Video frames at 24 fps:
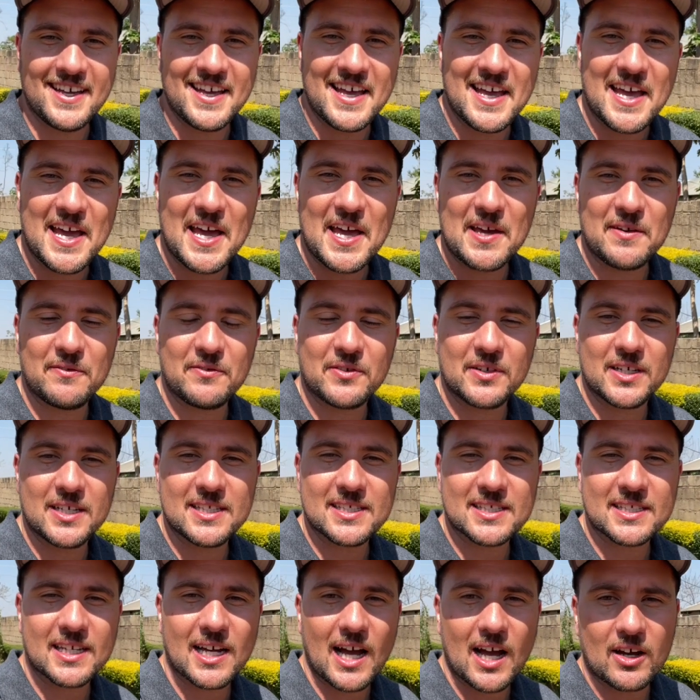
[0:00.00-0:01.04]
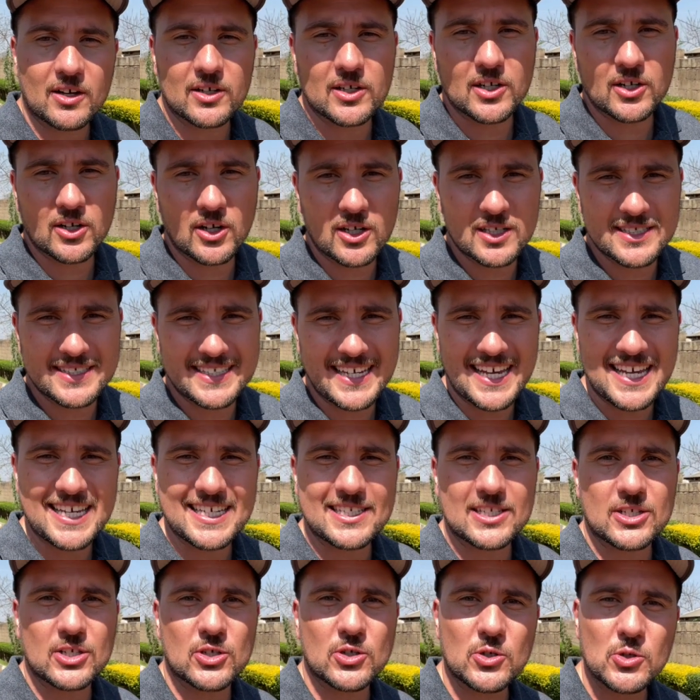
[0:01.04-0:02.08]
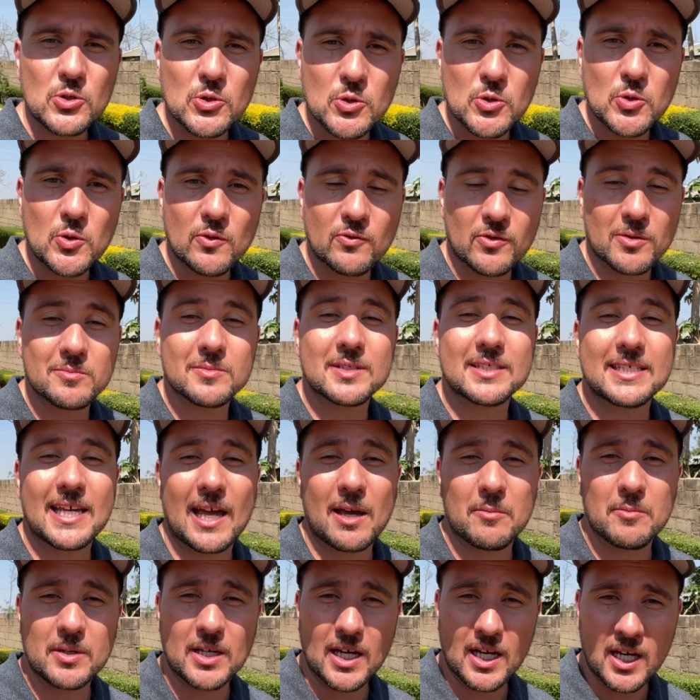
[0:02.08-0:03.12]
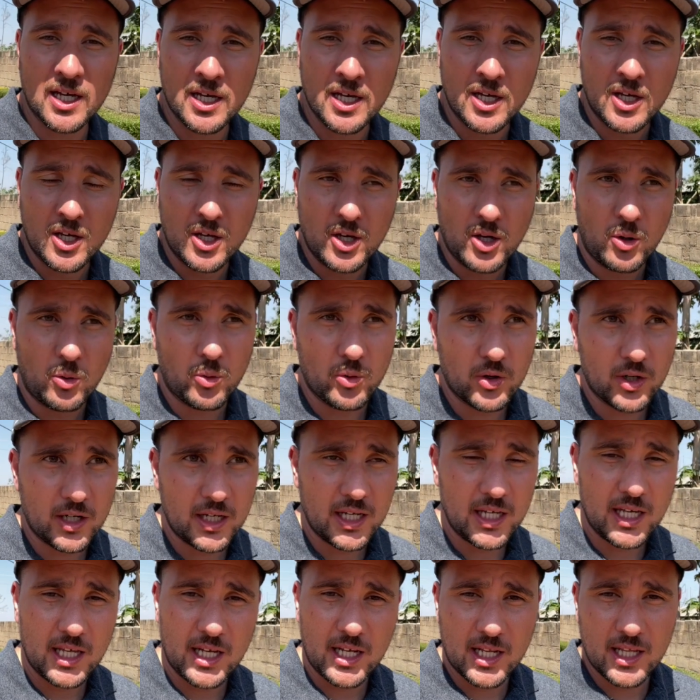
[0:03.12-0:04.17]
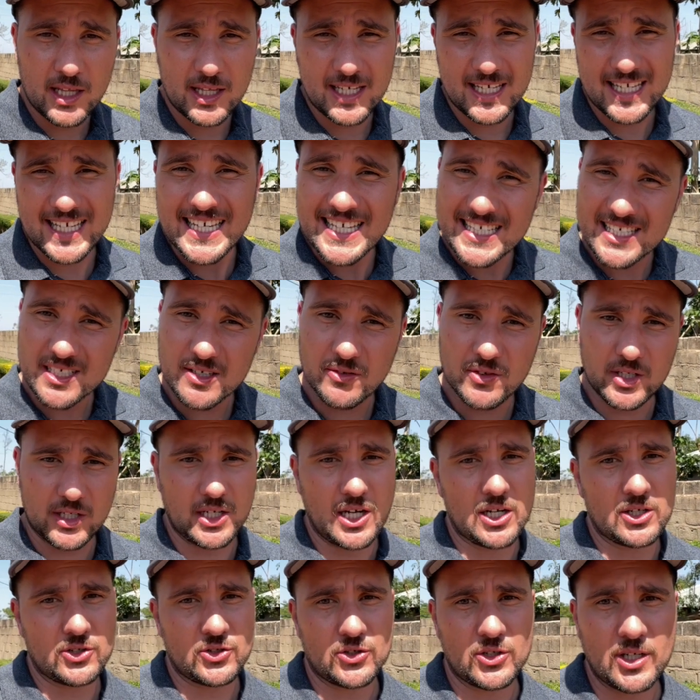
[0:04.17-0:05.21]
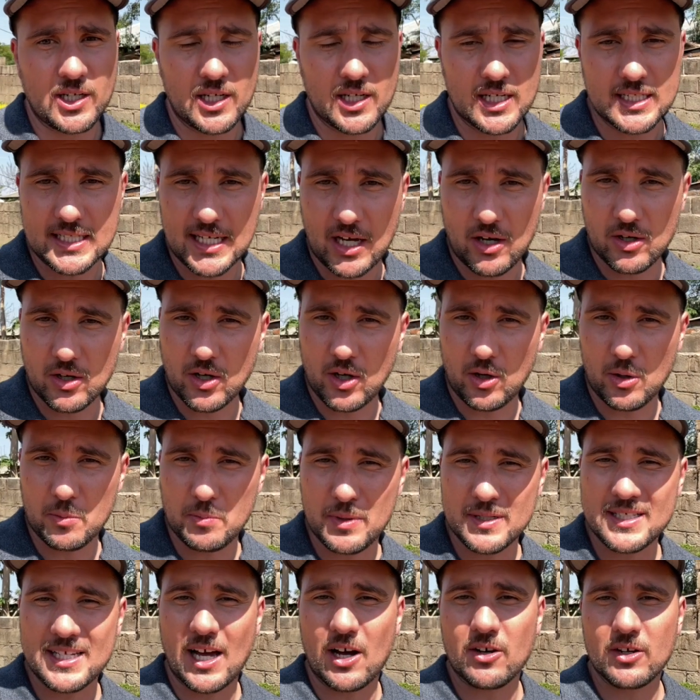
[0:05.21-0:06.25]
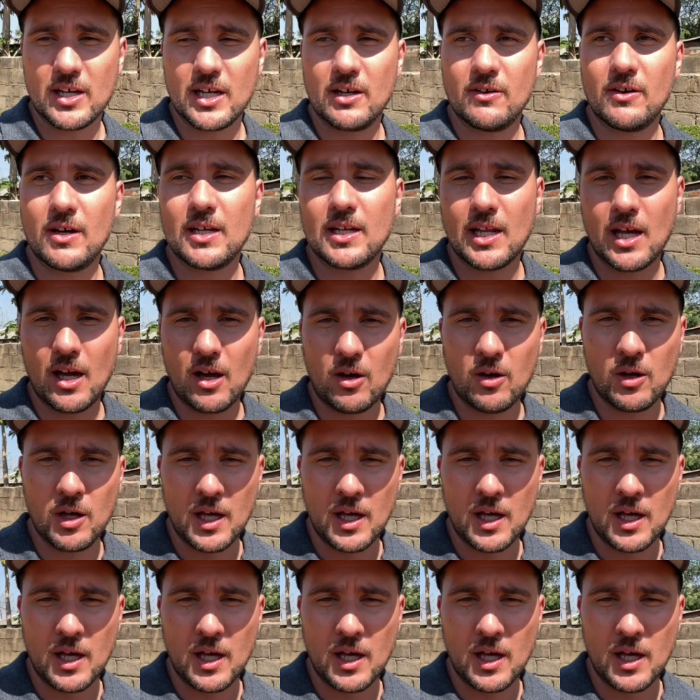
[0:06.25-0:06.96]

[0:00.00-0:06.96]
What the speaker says: Hey friends, Kyle here on day 2 from Zambia. We're in the east of the country in a town called Patauke right now.